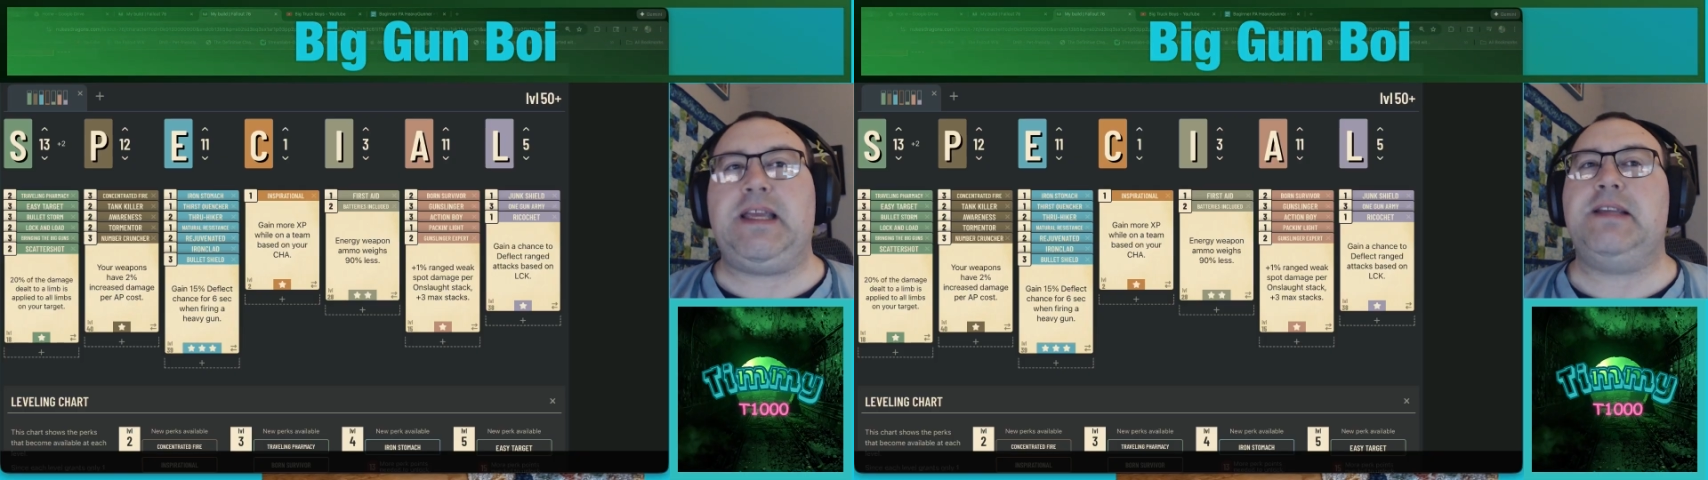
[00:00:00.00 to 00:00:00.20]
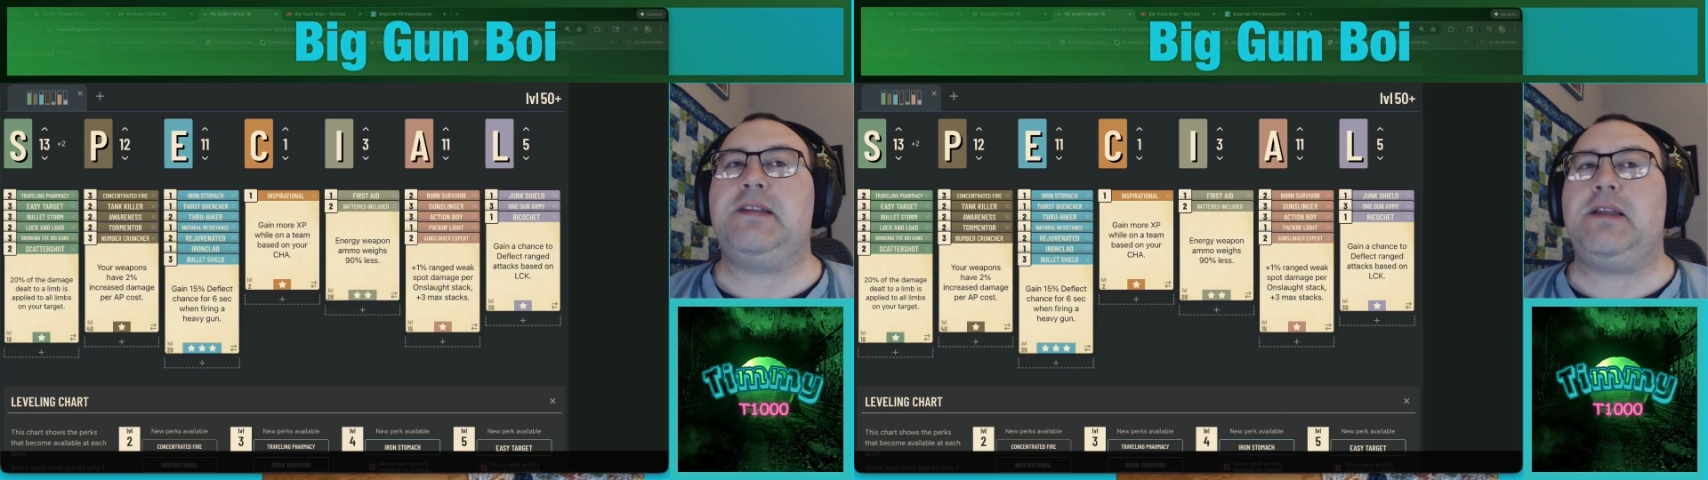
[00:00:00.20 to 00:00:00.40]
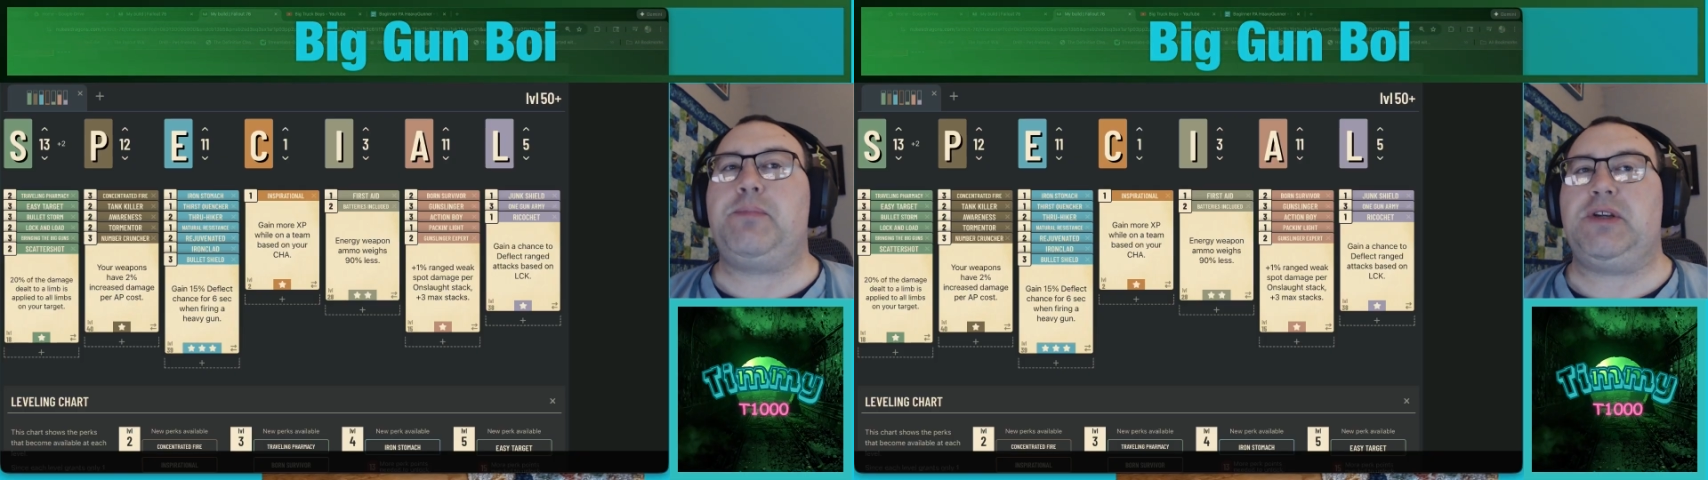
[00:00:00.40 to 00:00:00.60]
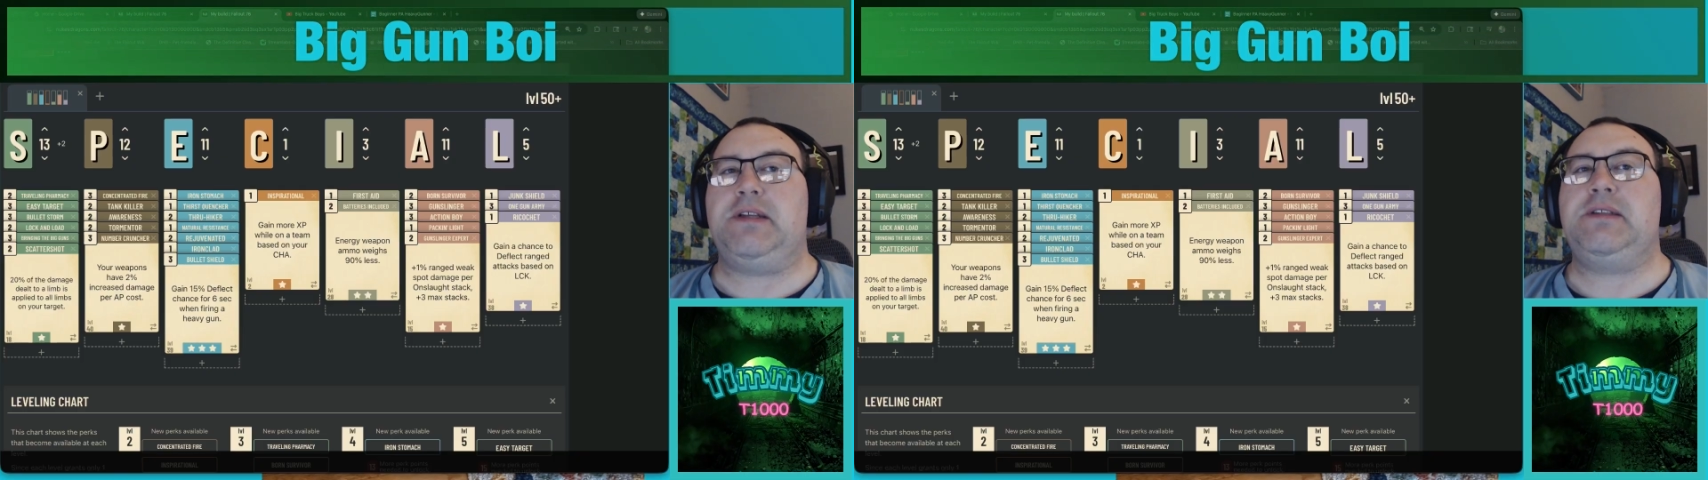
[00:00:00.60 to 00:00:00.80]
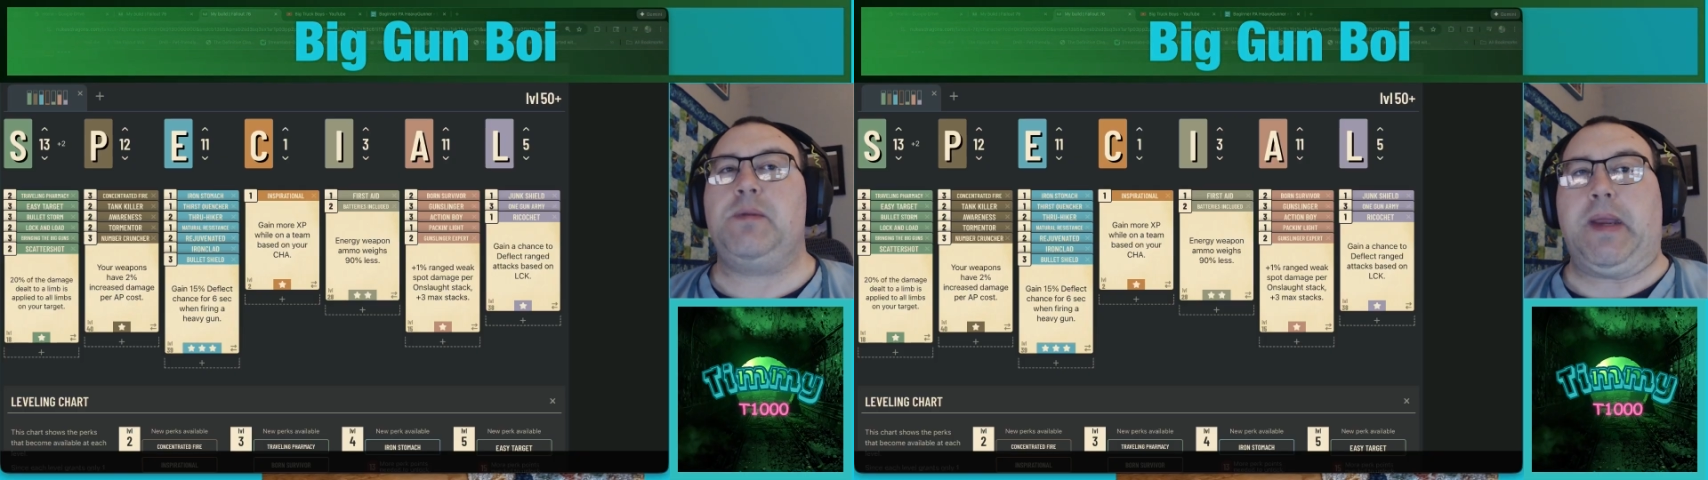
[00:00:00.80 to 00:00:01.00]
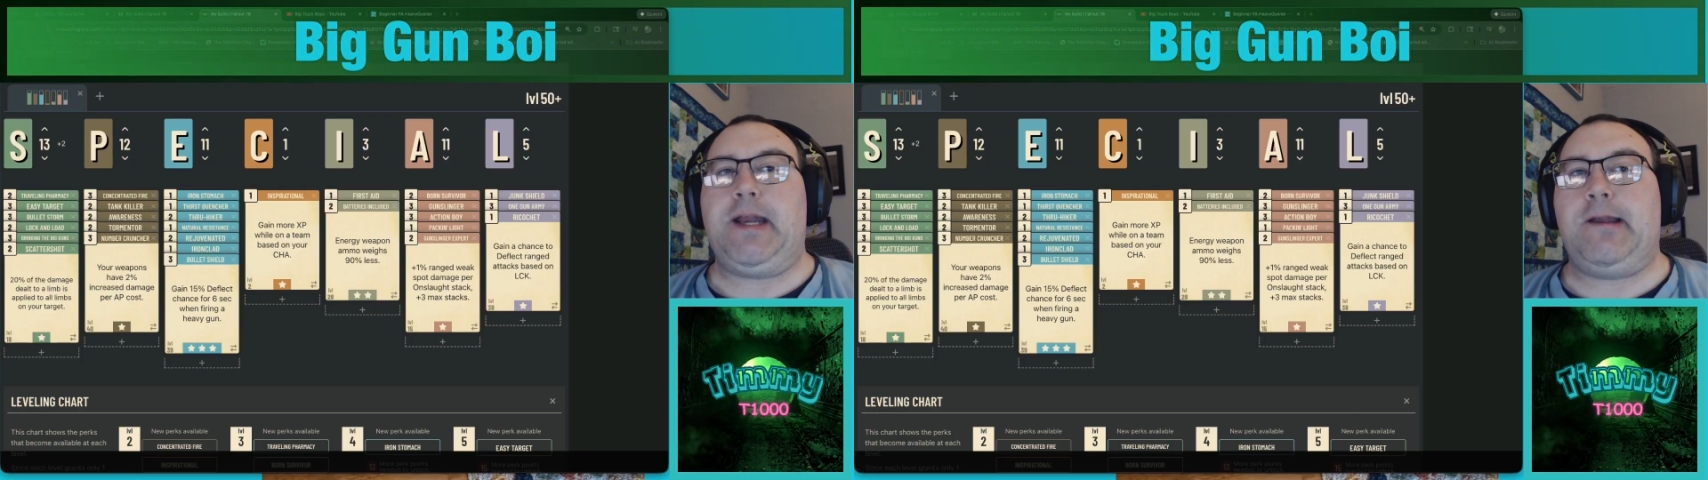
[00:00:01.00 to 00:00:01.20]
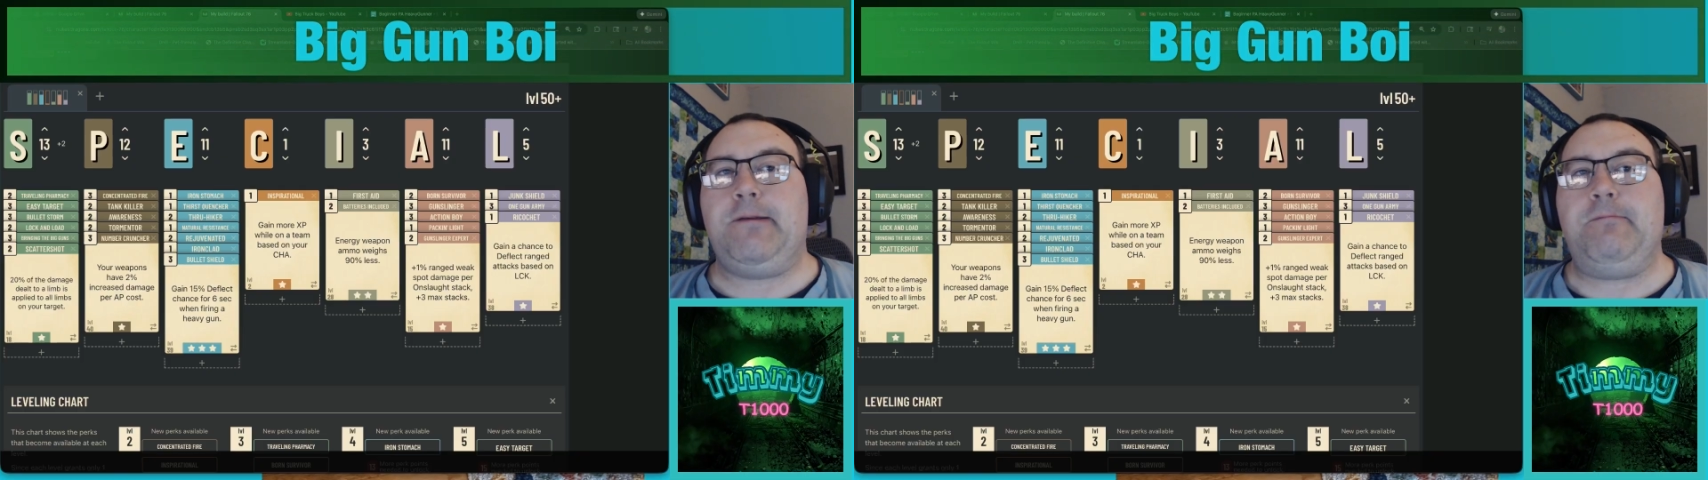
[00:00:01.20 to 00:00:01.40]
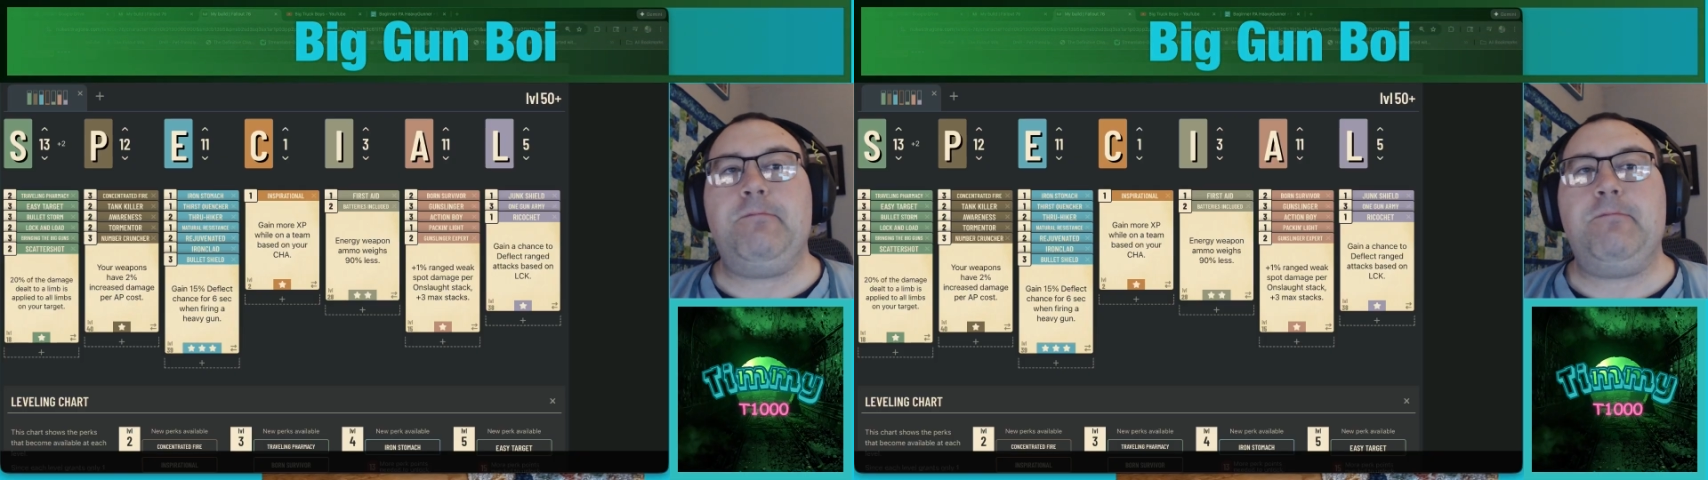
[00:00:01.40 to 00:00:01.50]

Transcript: easily participate in